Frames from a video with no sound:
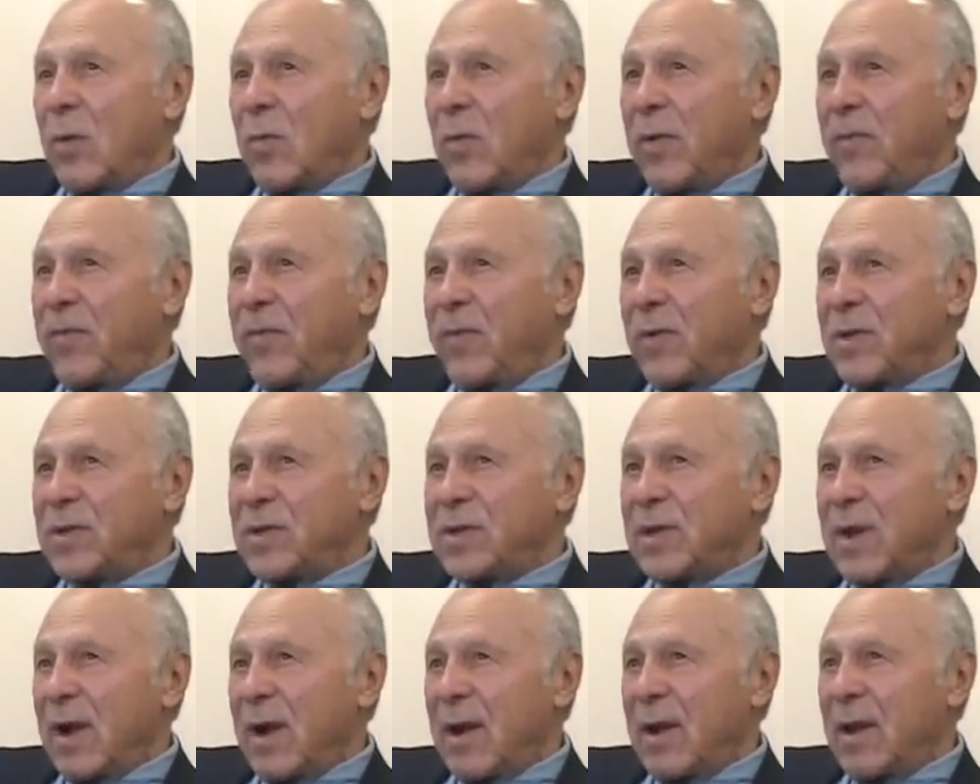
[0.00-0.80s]
we first
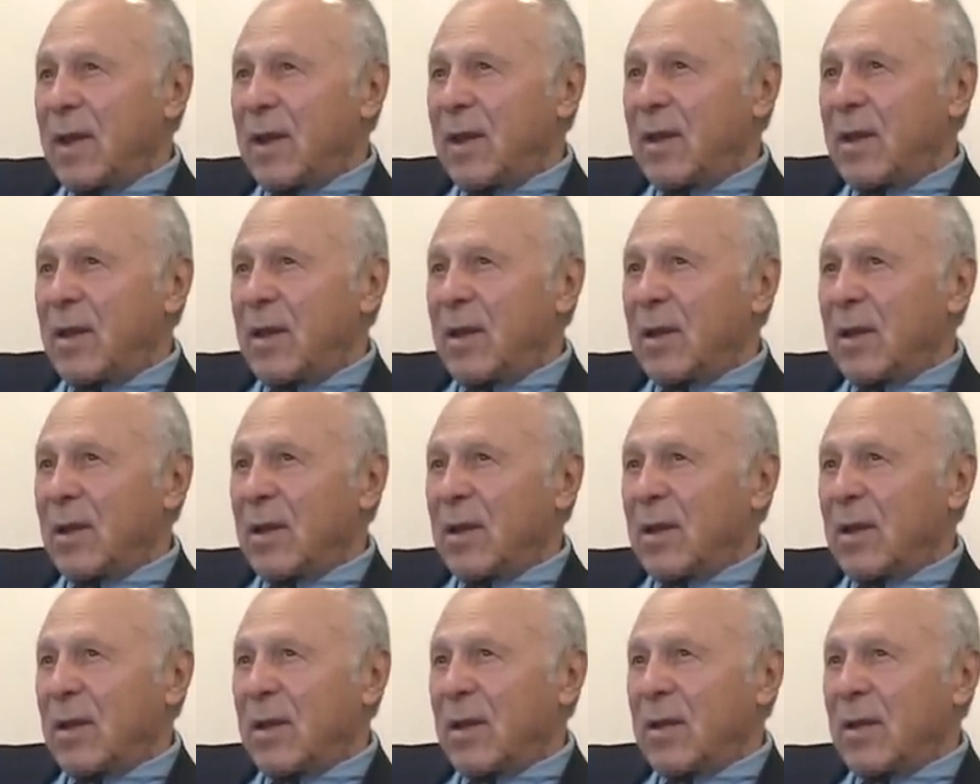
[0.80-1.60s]
started,
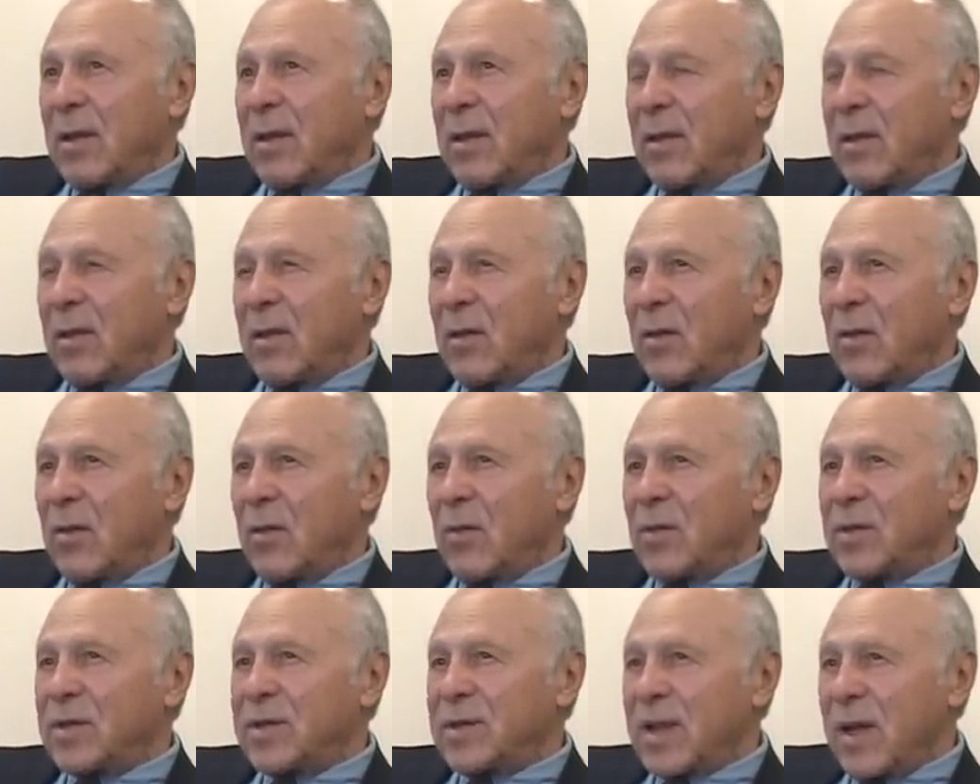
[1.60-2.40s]
you know,
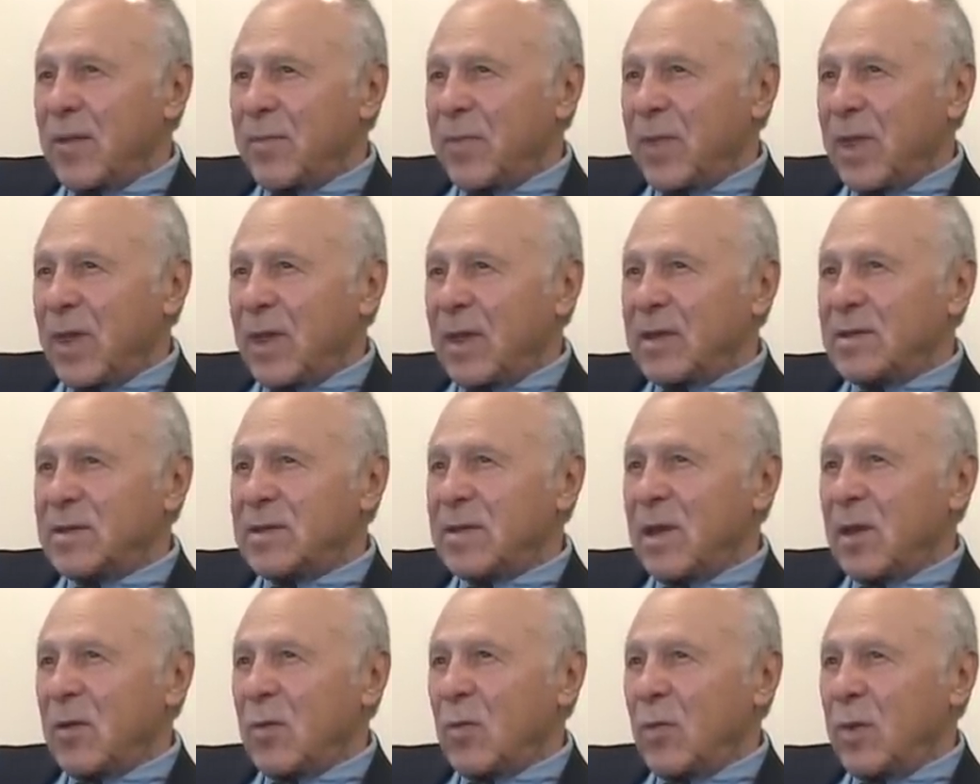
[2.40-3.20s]
there were some things
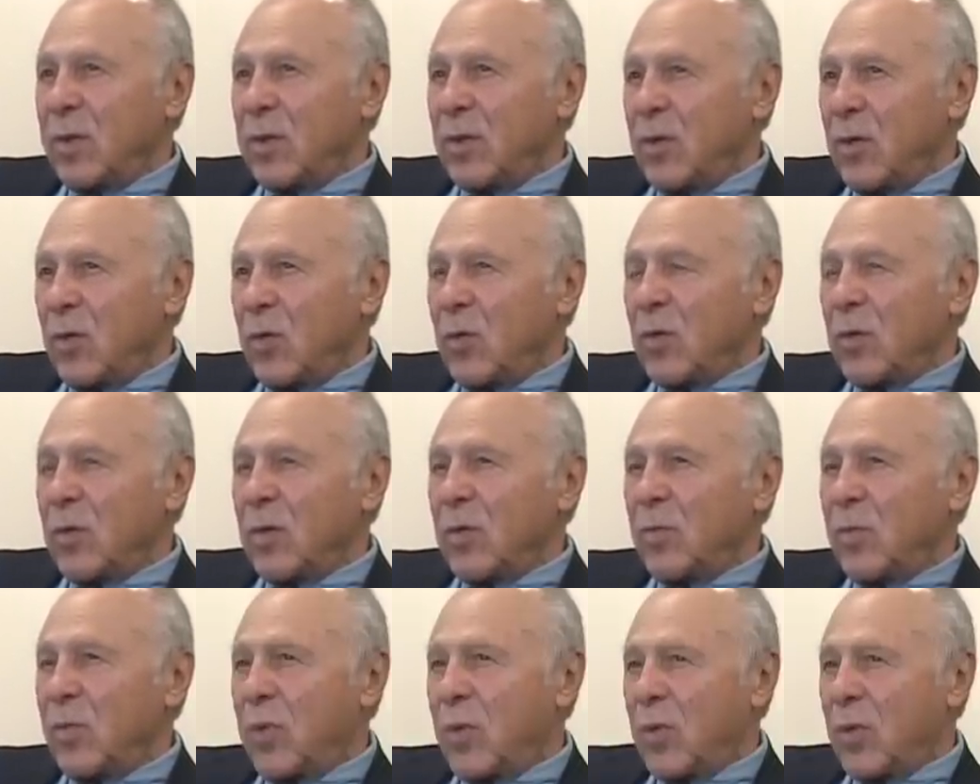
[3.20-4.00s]
that we knew were
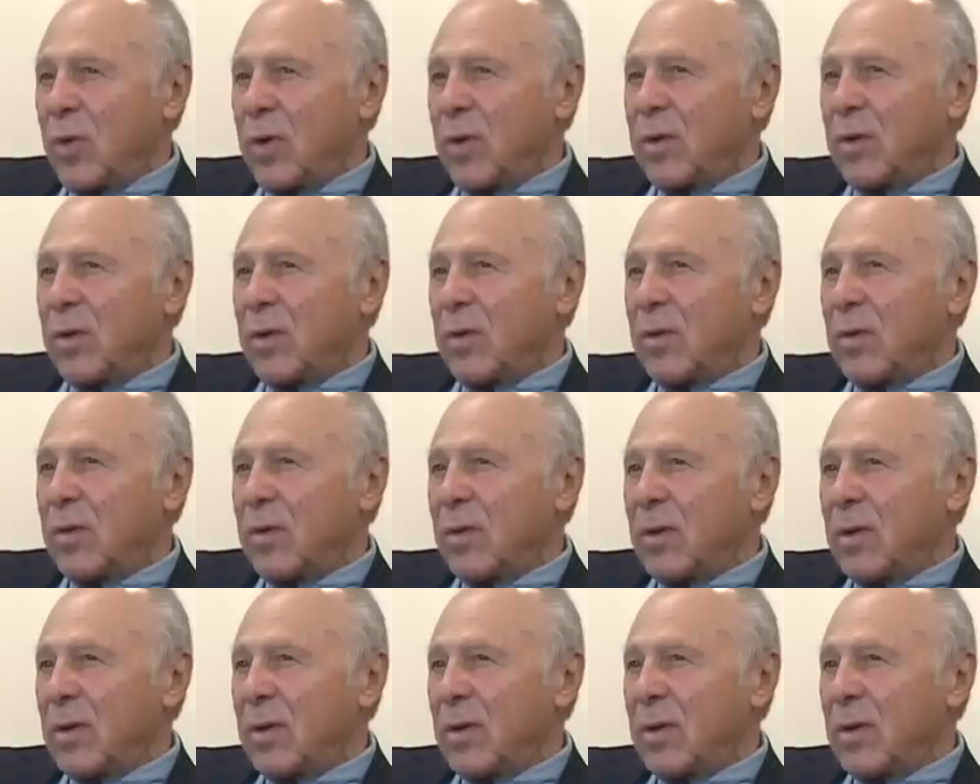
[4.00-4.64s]
important.